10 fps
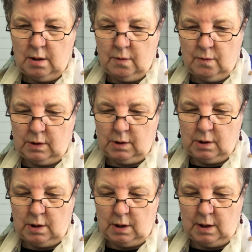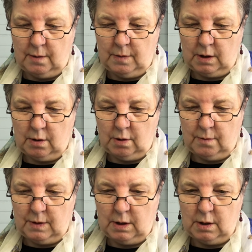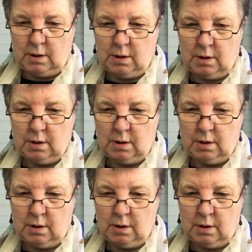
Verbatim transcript: minutes nine, One minute.